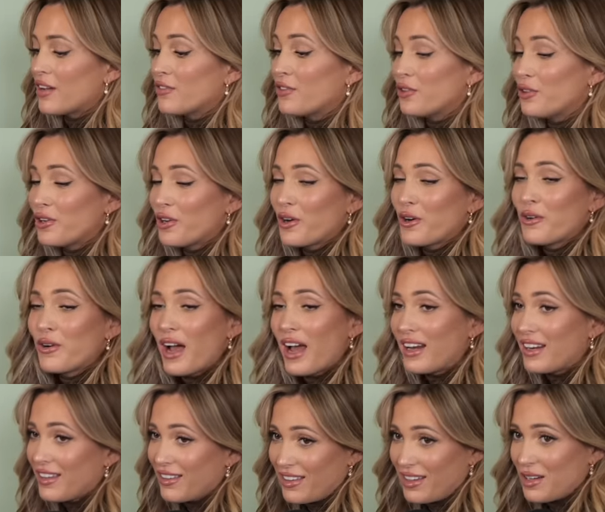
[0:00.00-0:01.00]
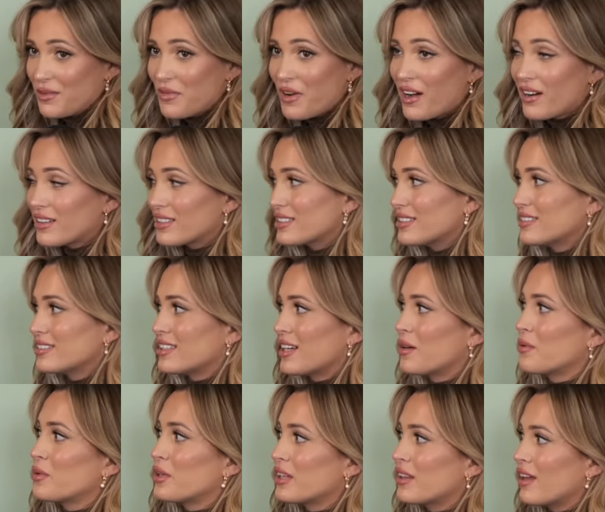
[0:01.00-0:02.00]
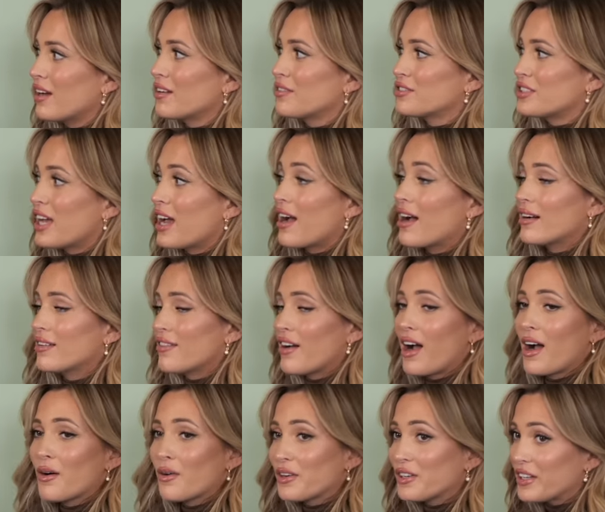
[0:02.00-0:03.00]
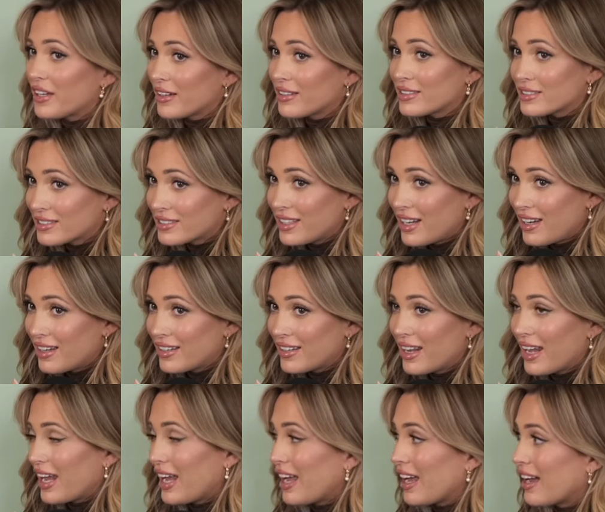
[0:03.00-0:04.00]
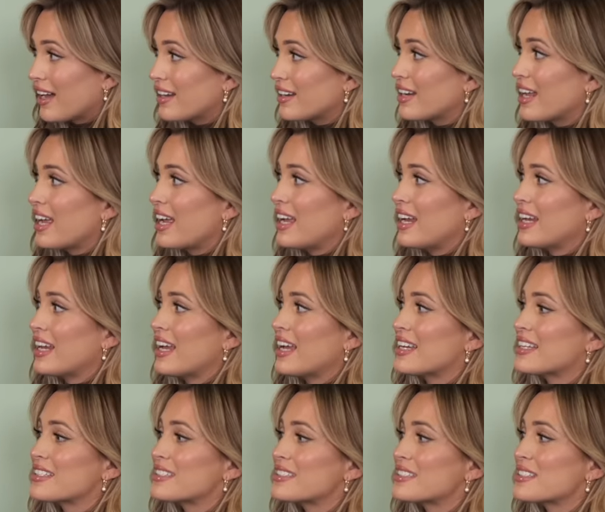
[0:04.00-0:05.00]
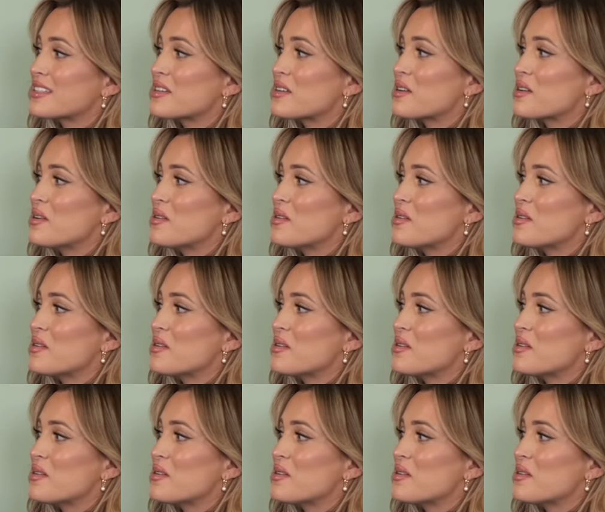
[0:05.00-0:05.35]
if you know anything about us, it's that we love to have our nails done, and it has